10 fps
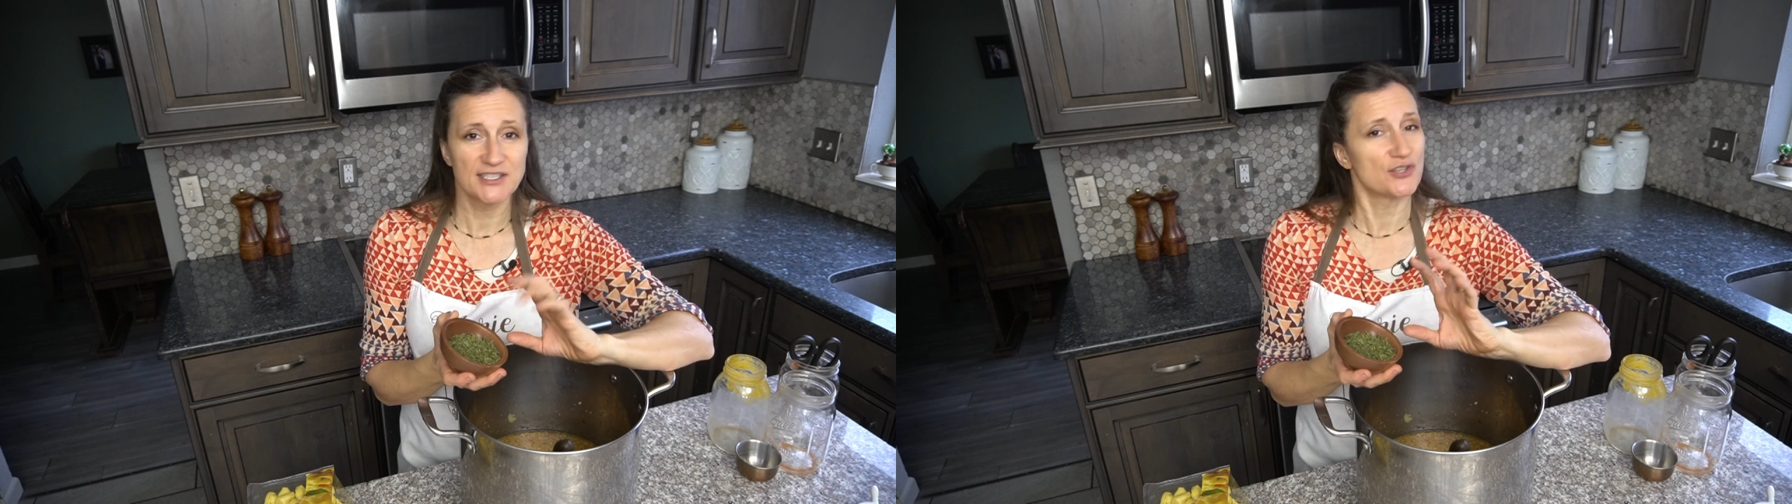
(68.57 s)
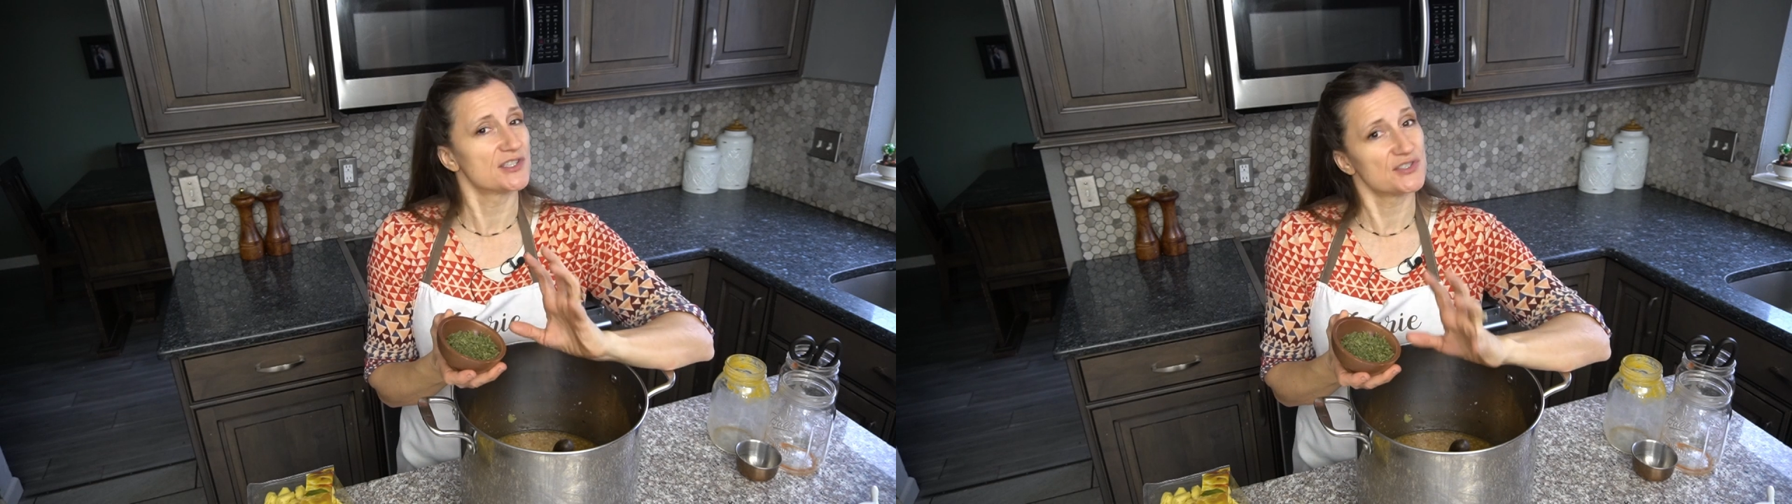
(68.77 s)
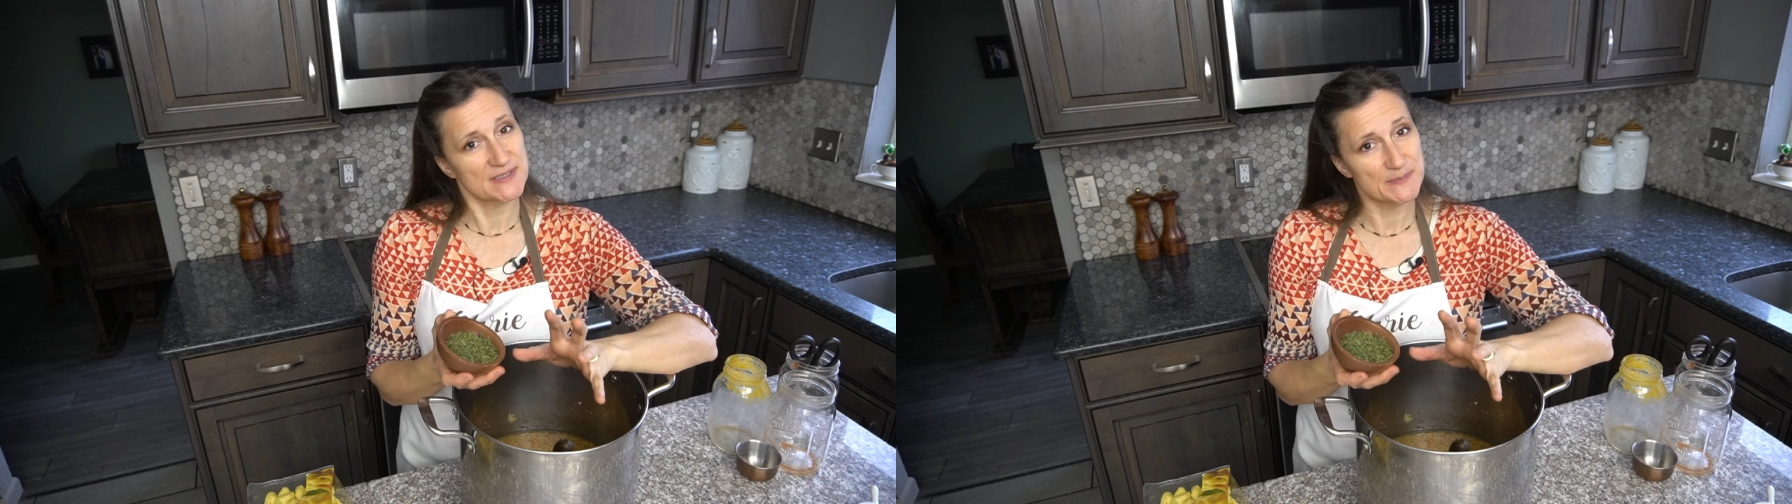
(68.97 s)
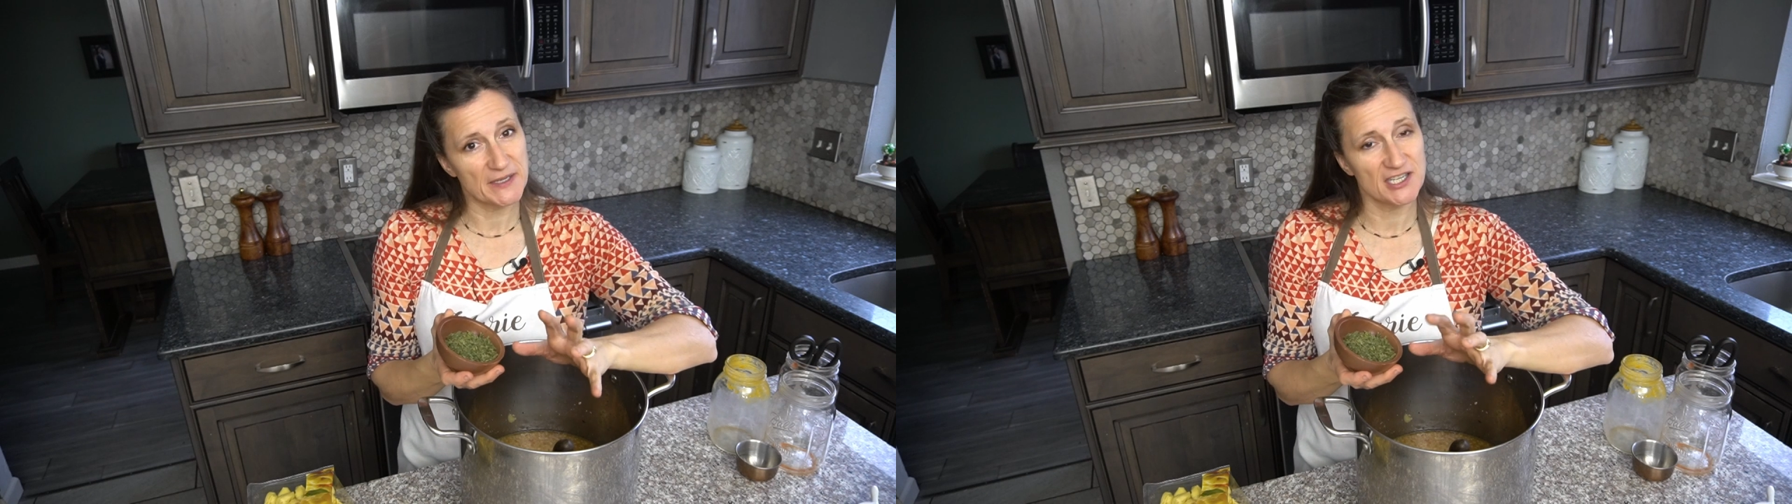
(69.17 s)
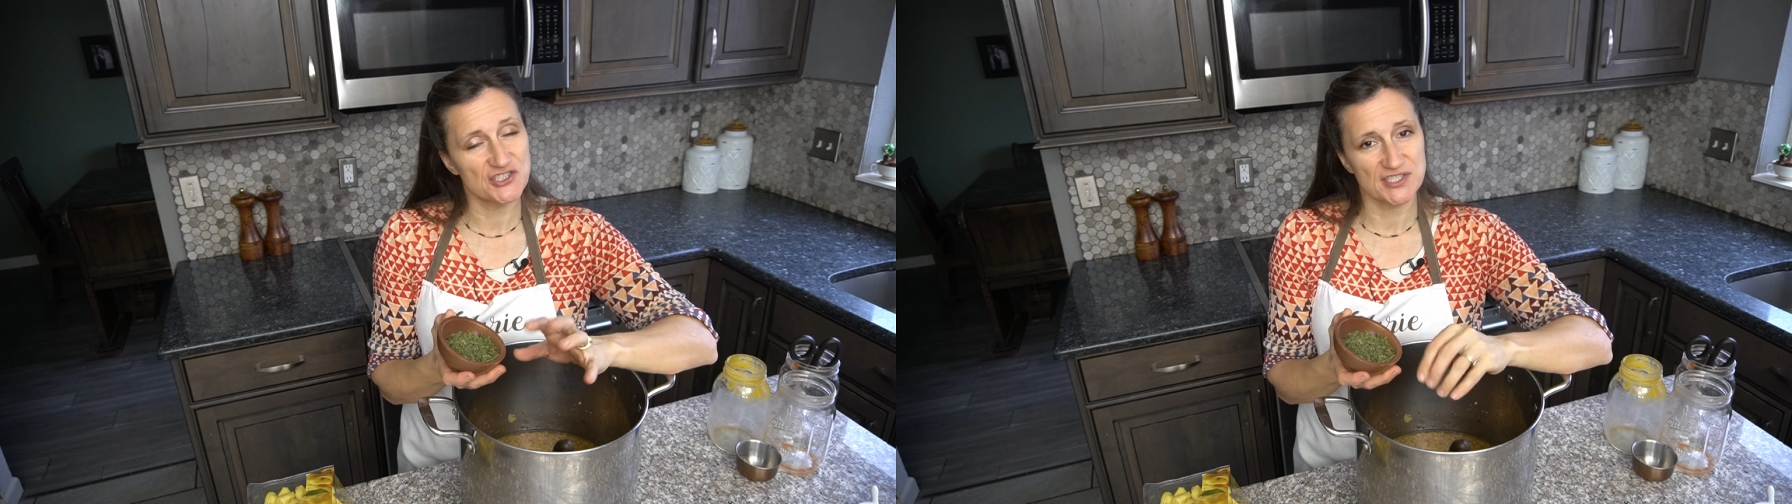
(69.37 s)
you could do
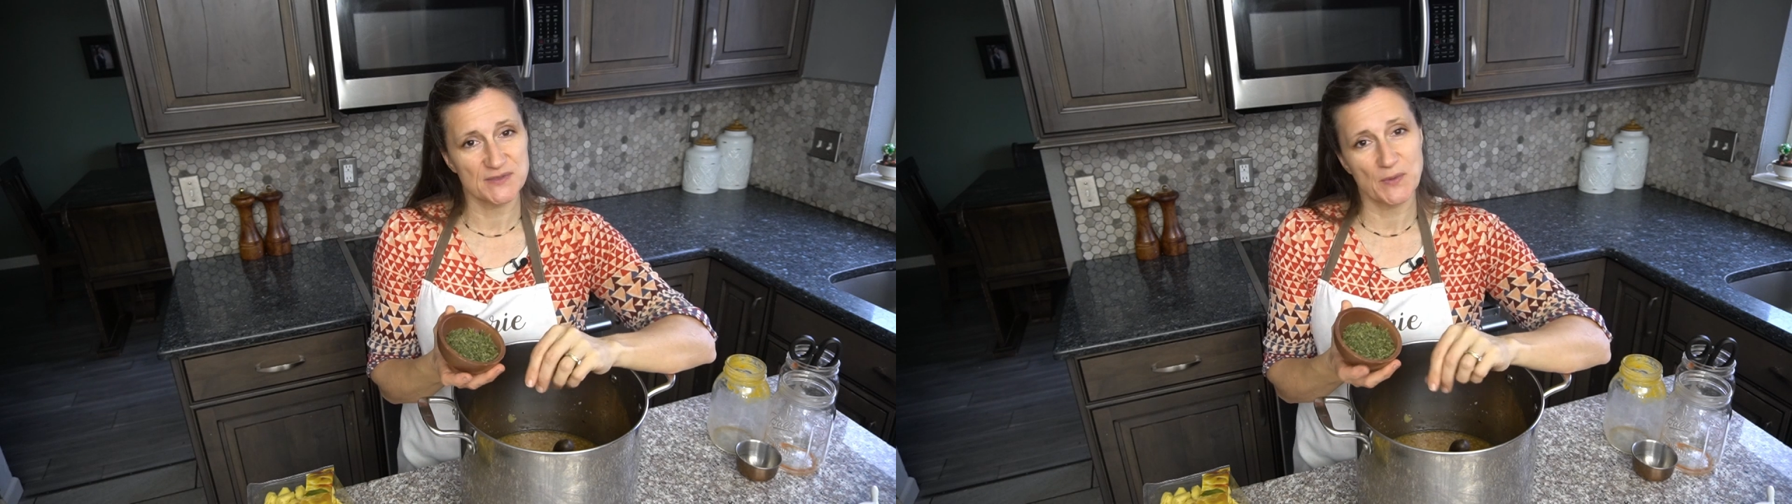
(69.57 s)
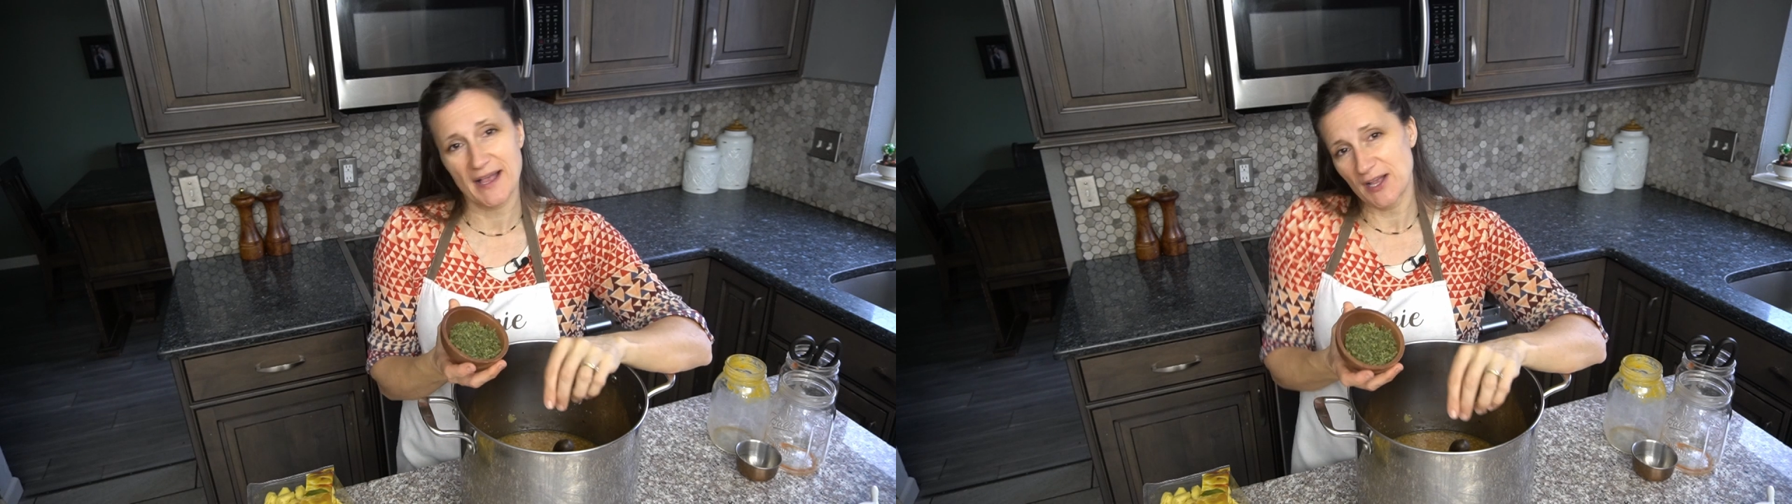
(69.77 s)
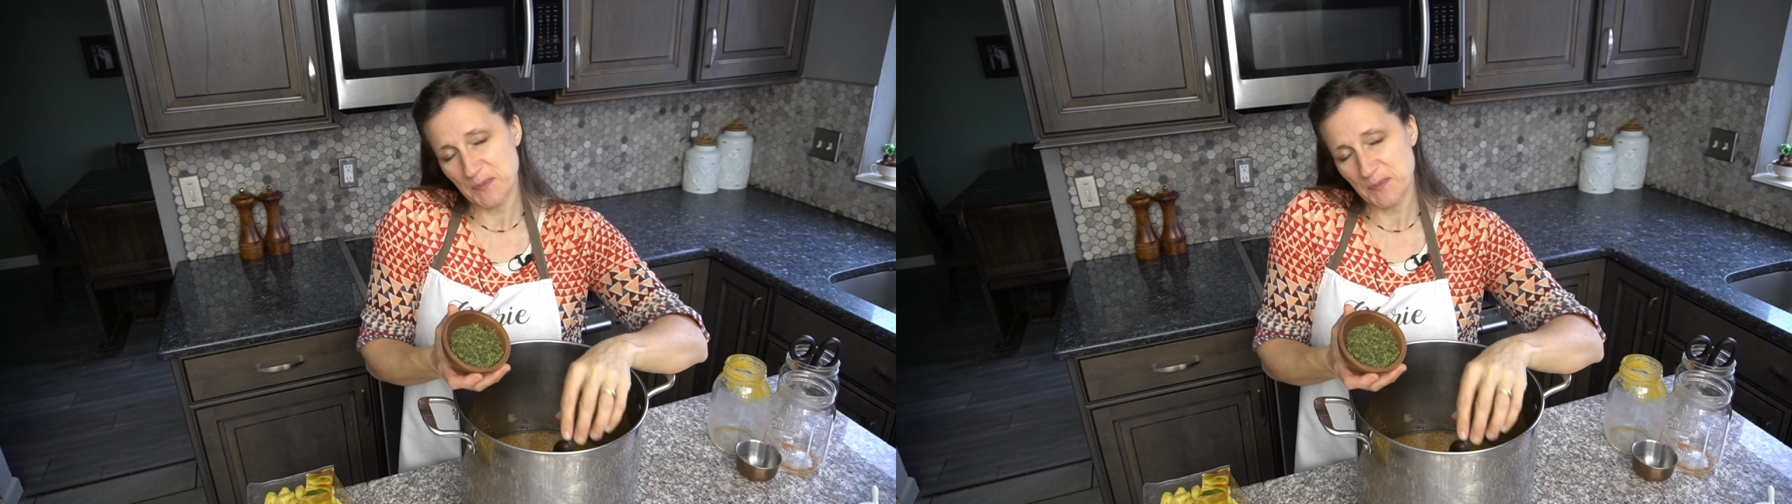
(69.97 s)
spinach as well,